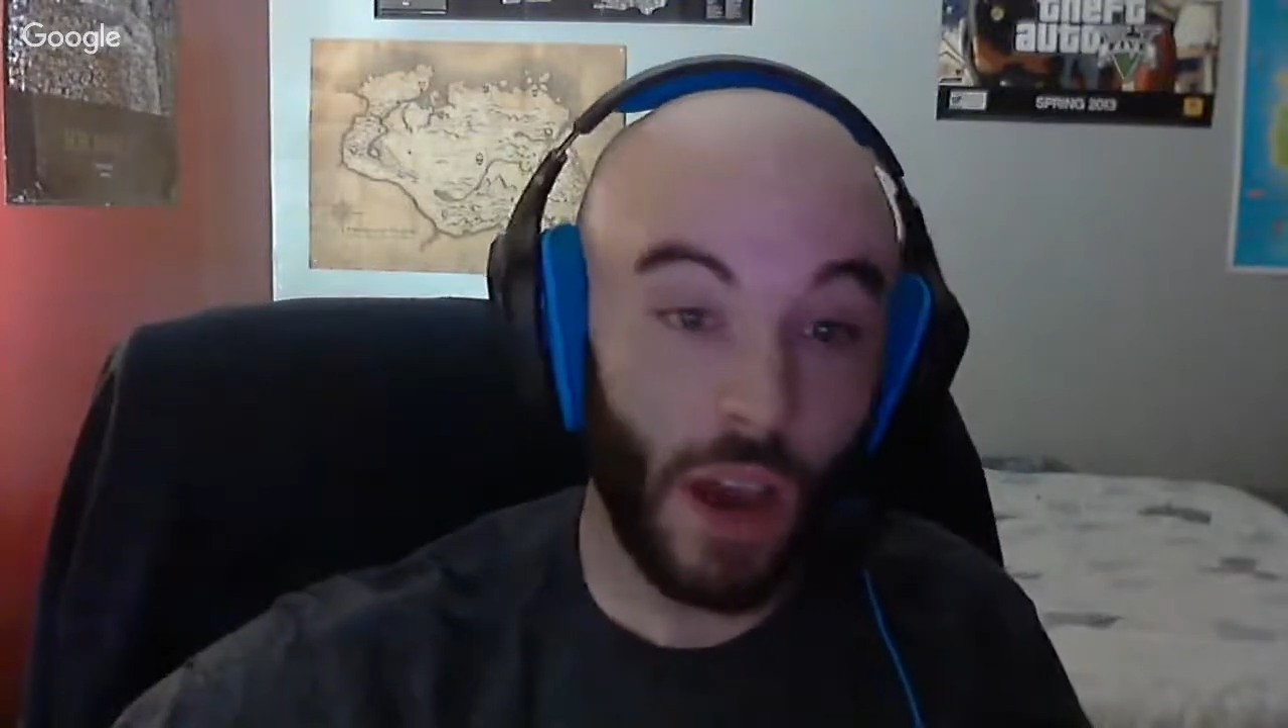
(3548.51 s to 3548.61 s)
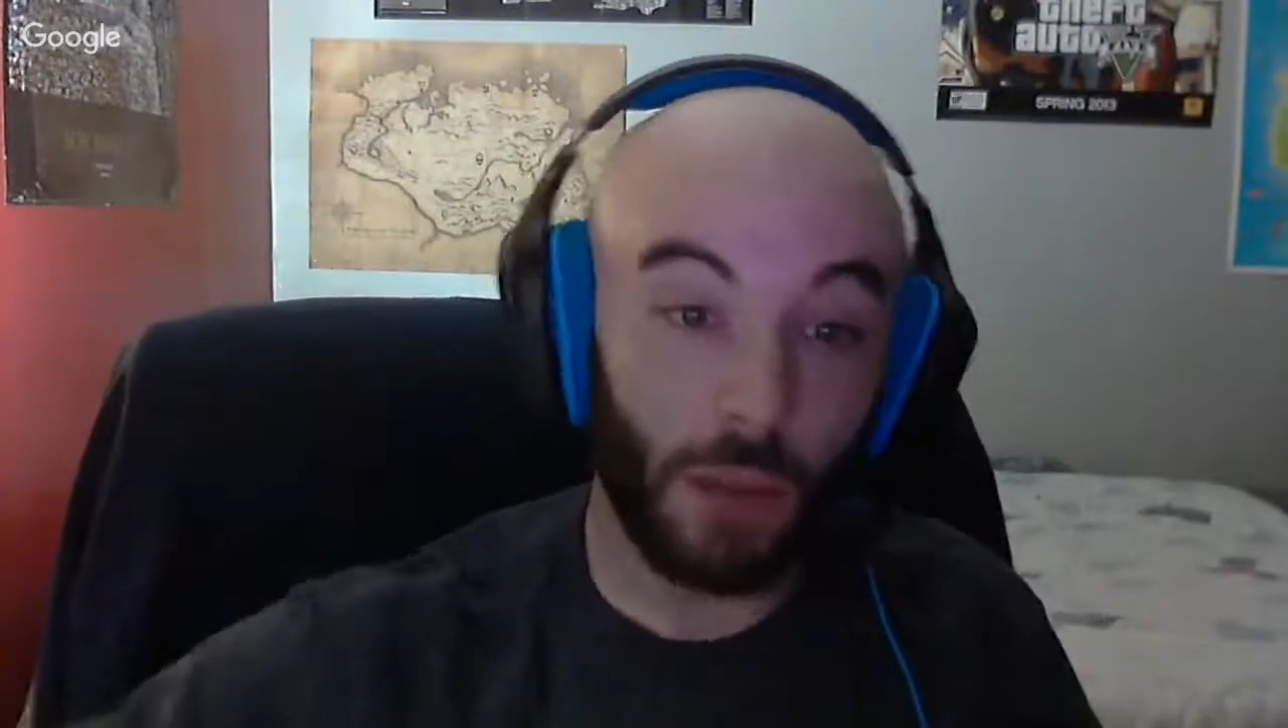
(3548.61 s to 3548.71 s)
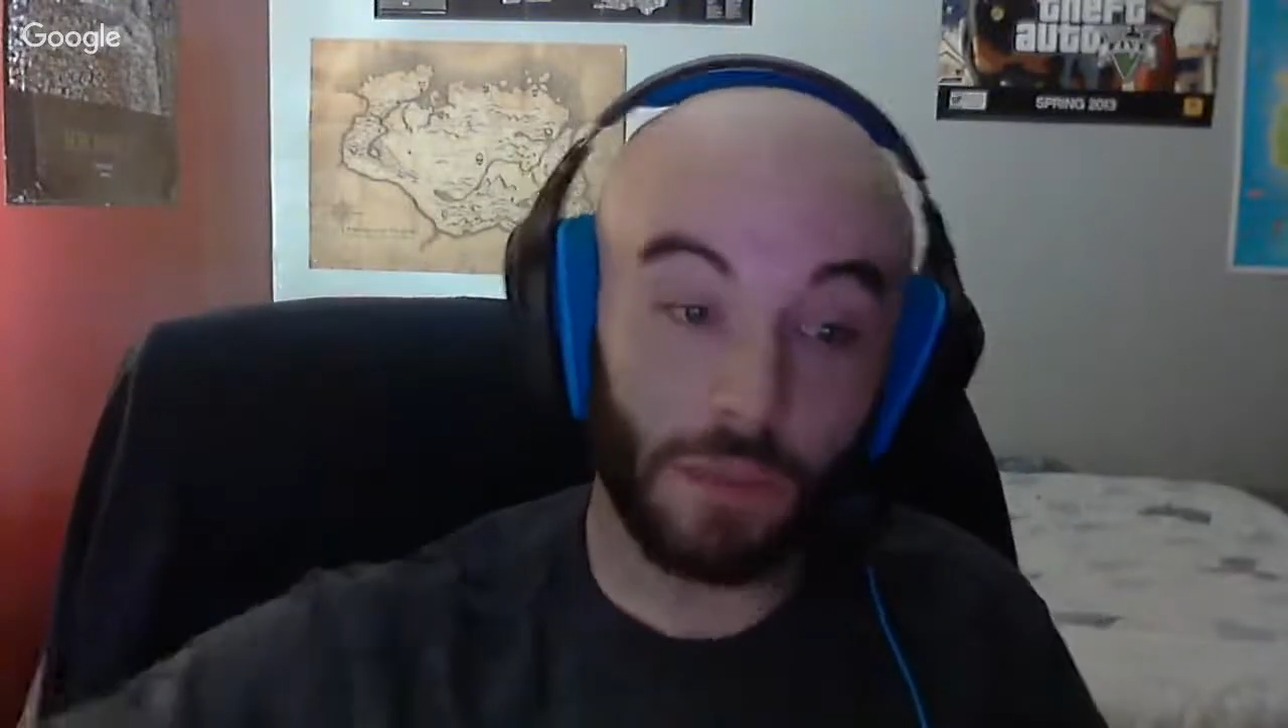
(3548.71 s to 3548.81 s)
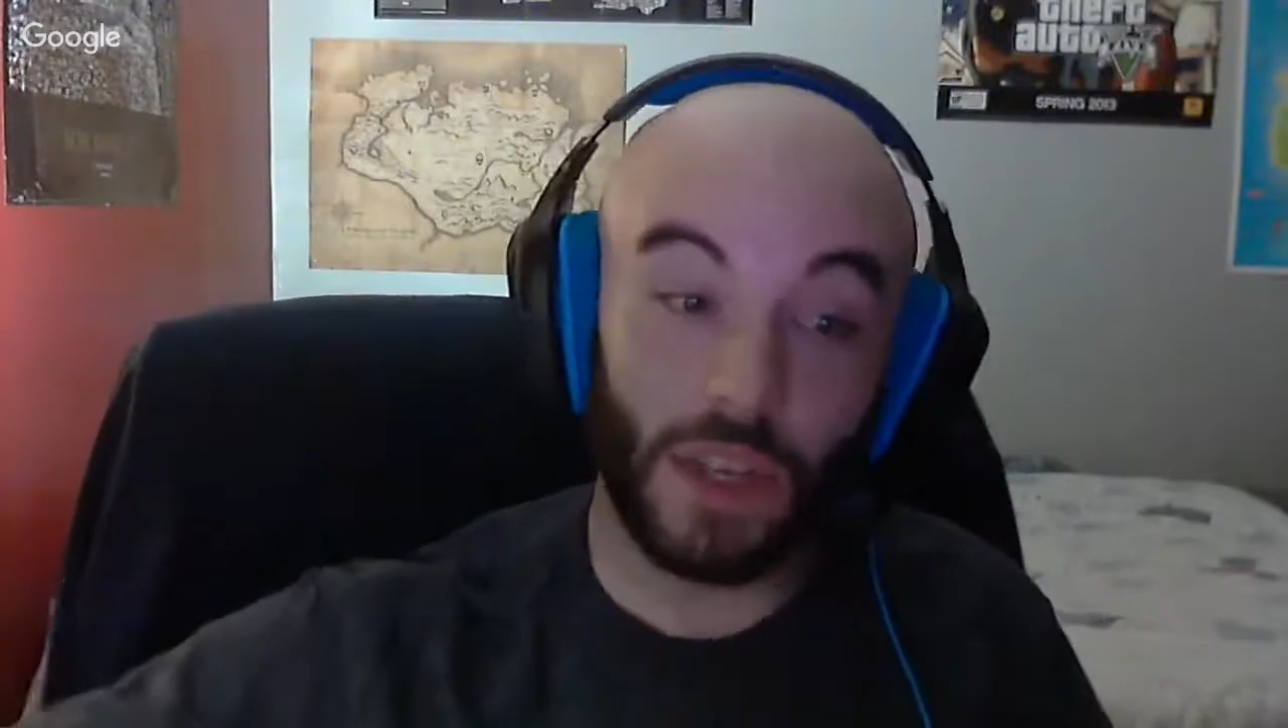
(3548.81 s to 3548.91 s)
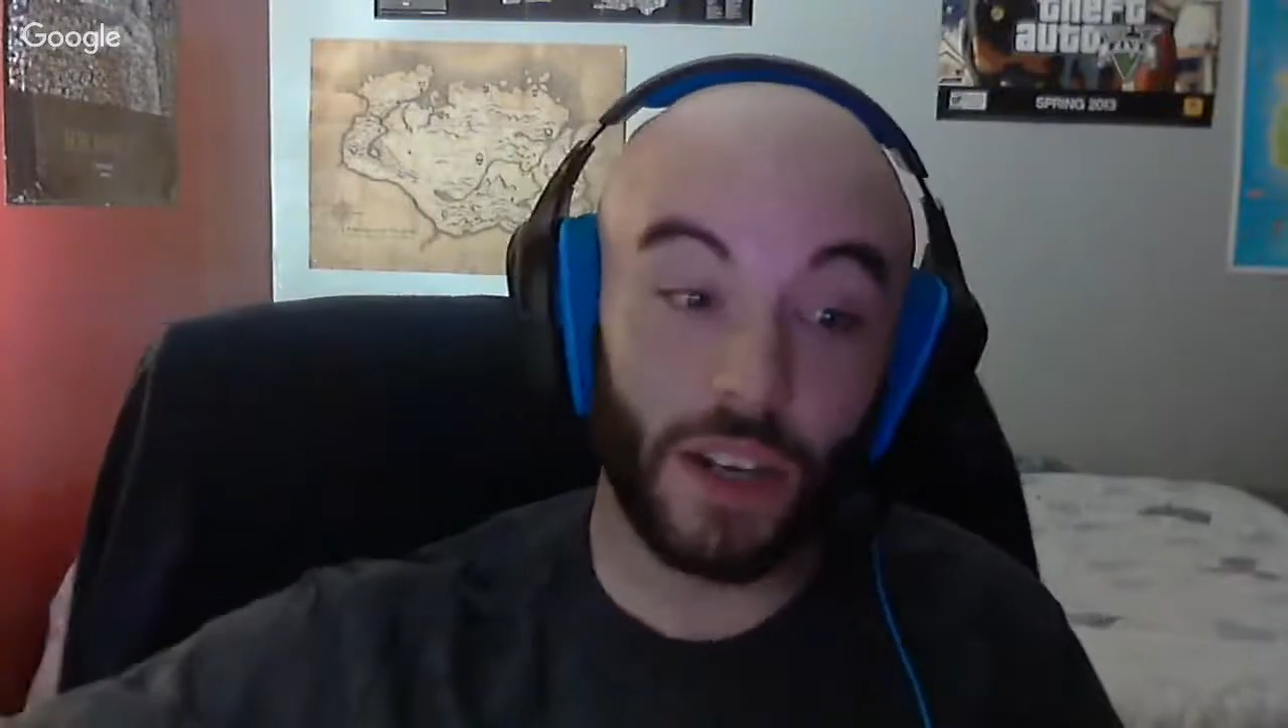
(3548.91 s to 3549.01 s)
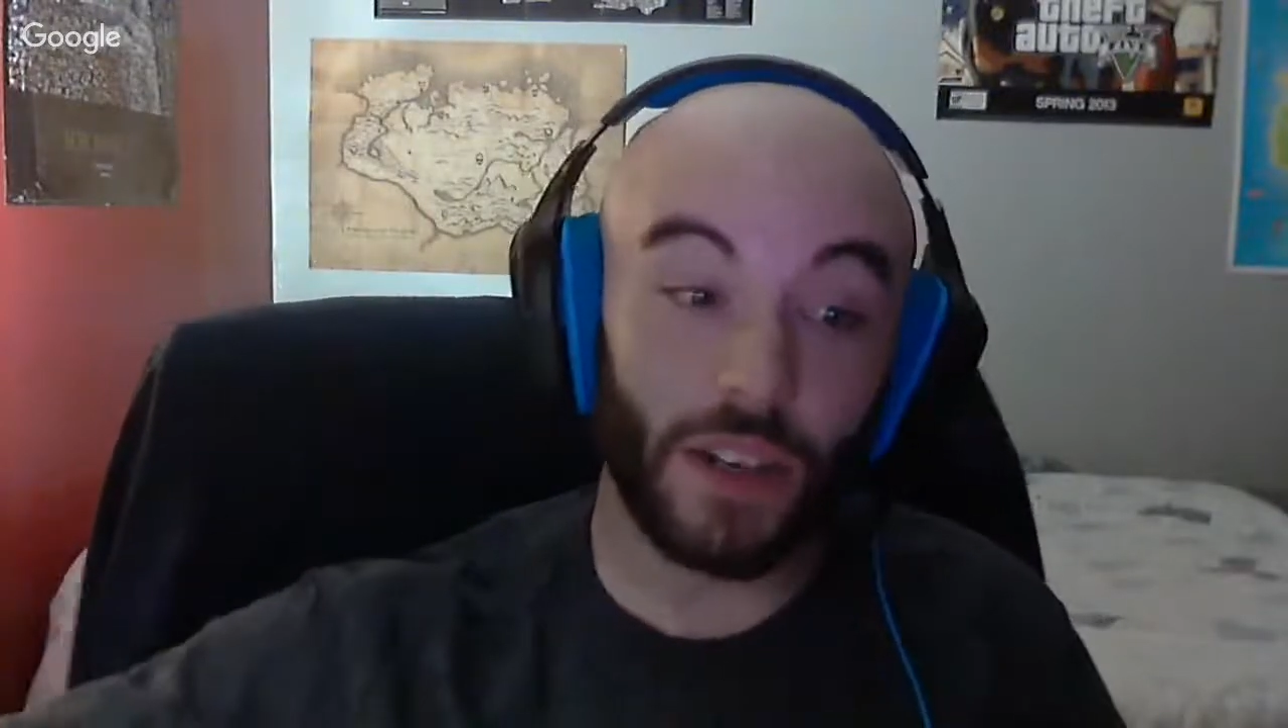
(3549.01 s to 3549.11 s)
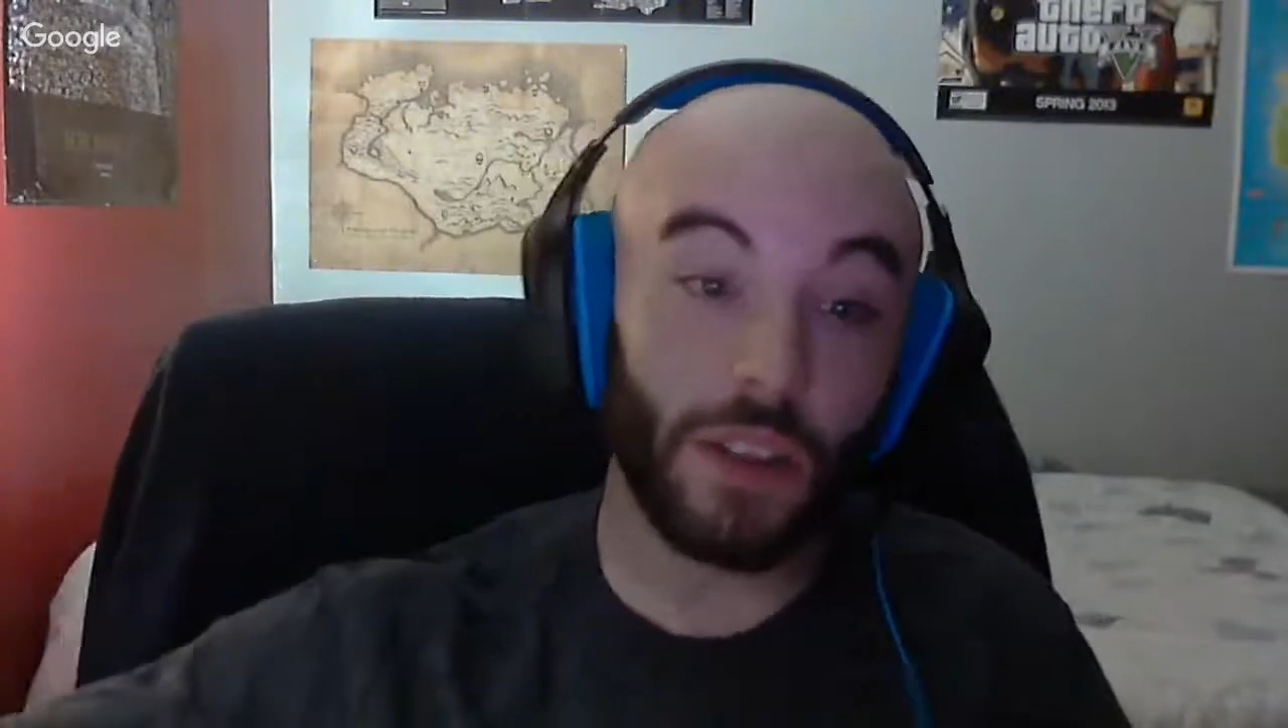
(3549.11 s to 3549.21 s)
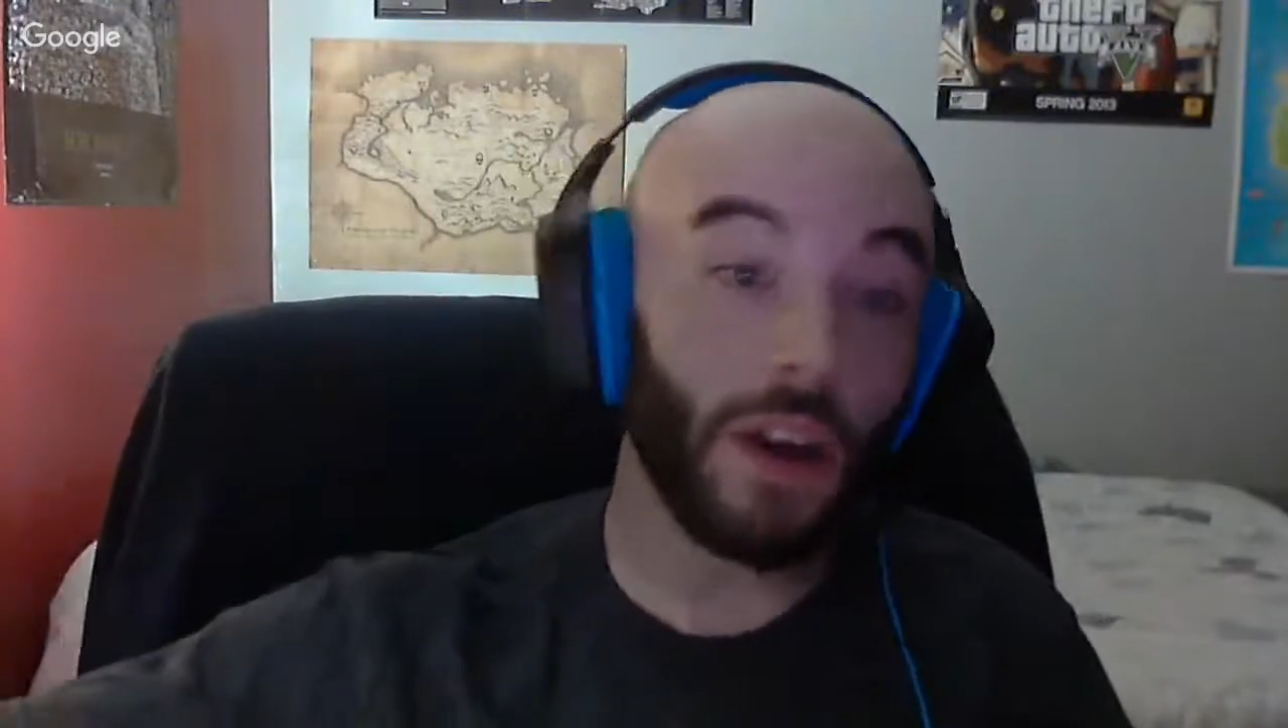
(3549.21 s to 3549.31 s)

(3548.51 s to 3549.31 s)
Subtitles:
love.